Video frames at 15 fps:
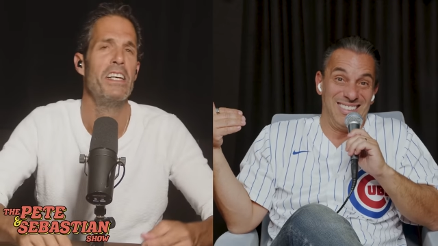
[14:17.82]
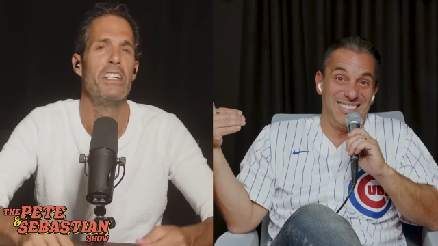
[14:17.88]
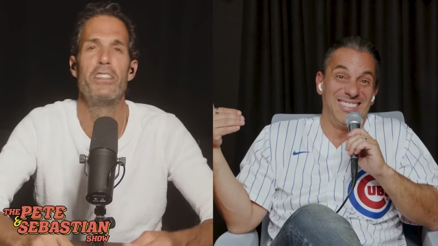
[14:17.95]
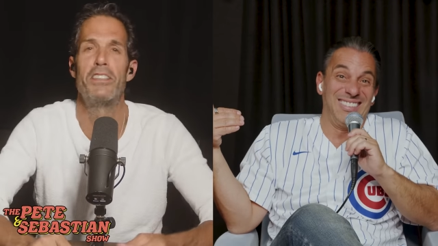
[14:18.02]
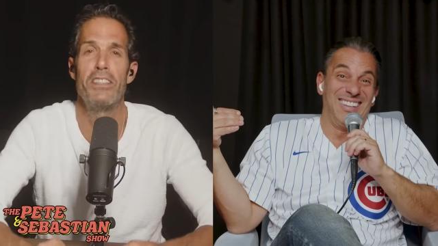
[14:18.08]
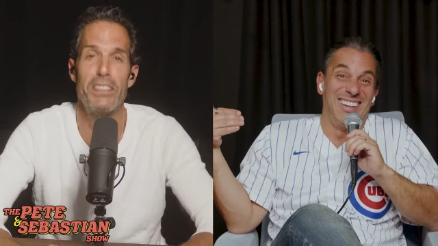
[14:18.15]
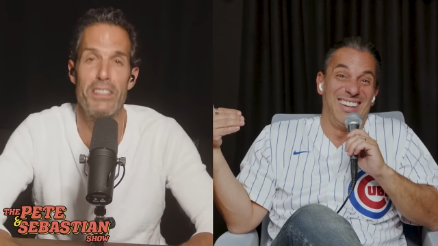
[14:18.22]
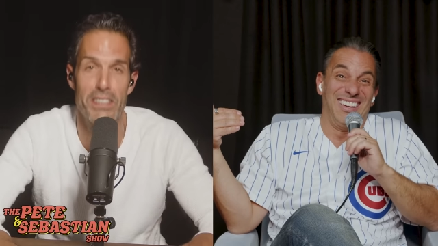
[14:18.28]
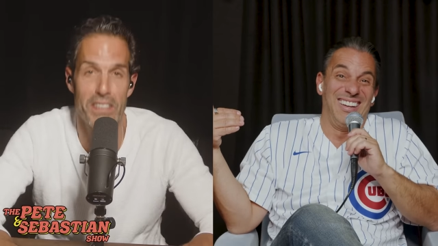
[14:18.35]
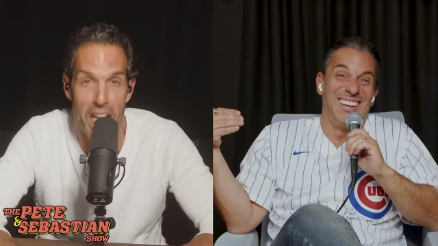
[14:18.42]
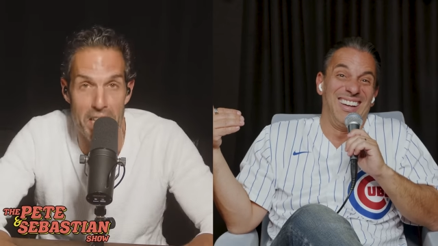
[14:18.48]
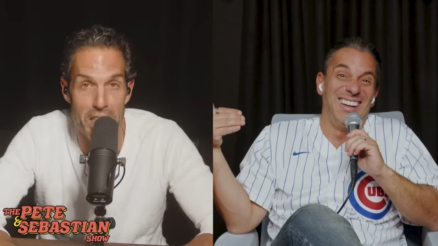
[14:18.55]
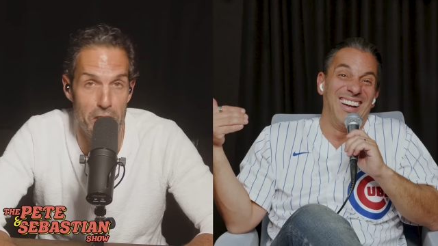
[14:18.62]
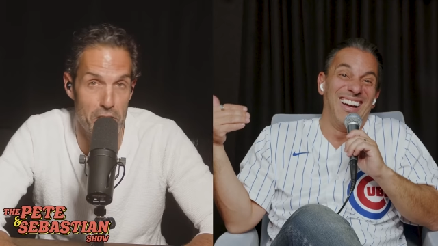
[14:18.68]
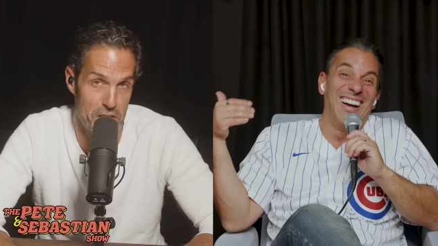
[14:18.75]
Speaker 1: You just, just
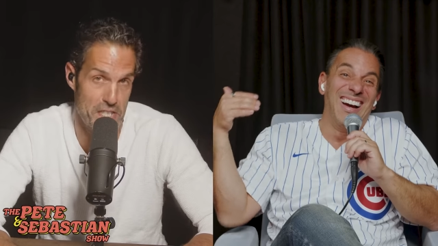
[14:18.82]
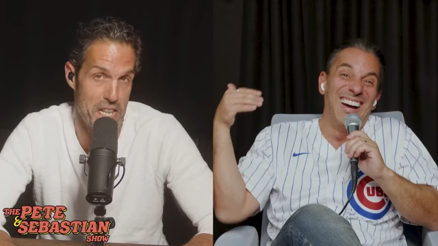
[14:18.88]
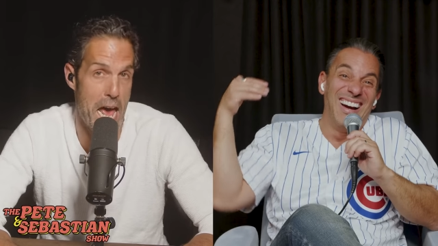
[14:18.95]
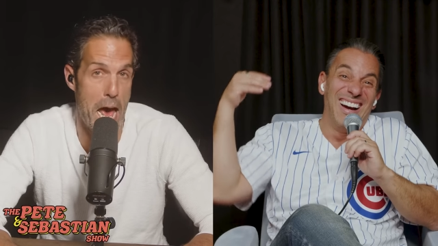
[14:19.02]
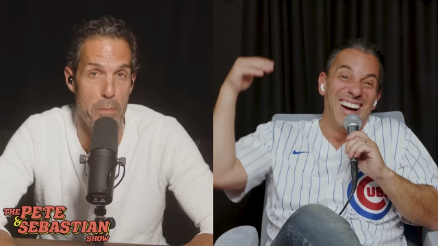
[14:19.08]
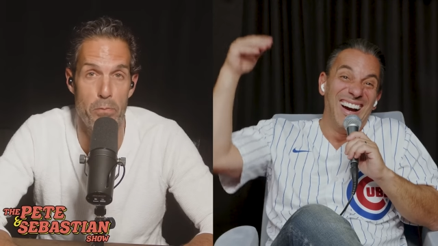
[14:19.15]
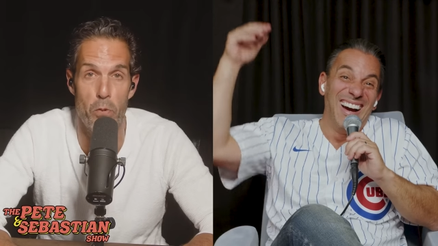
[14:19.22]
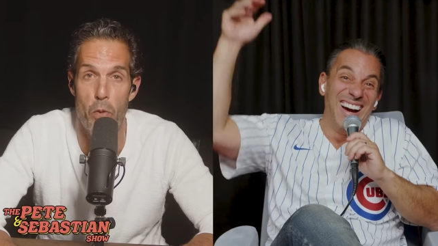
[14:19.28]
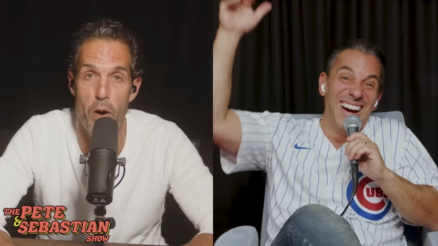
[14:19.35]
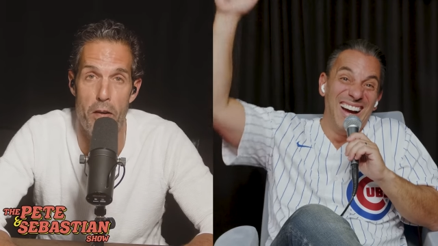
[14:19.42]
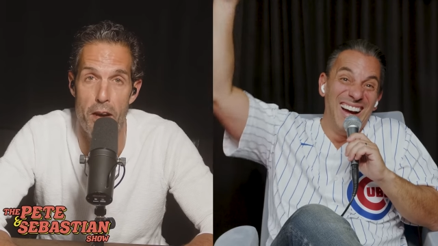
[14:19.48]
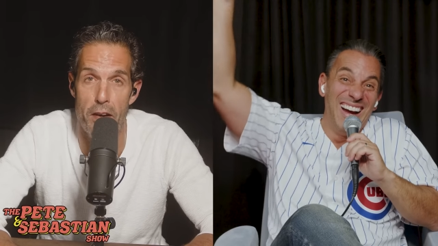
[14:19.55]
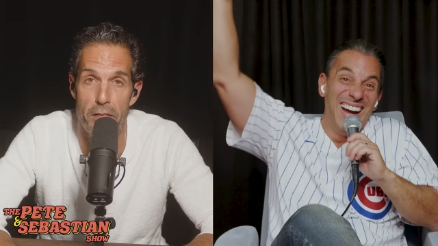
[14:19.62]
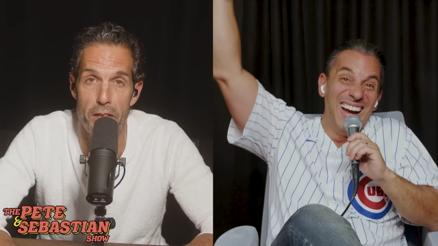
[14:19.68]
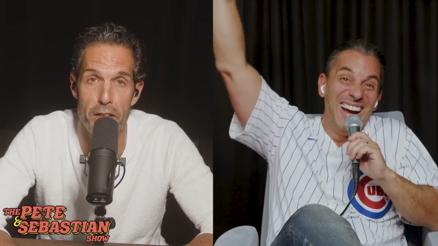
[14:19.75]
kind of just napped
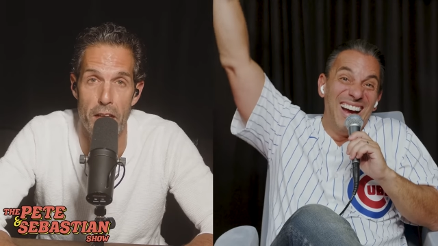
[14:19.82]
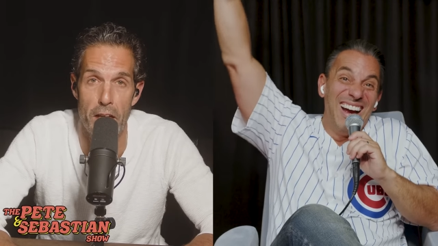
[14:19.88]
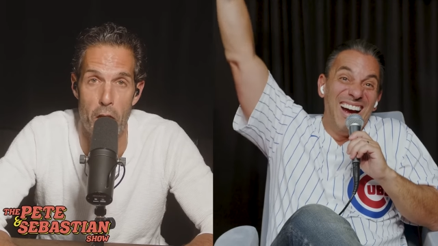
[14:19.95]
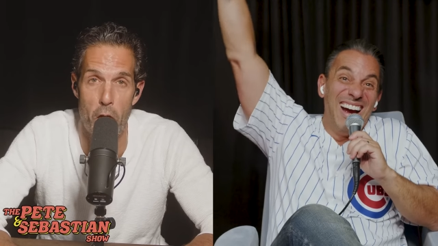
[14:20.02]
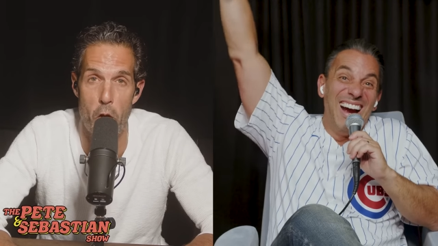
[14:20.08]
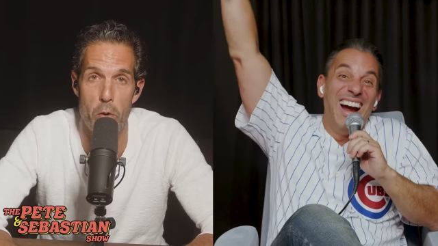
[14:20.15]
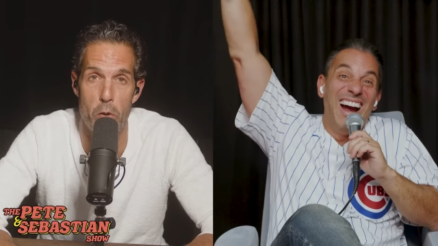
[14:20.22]
wherever, like a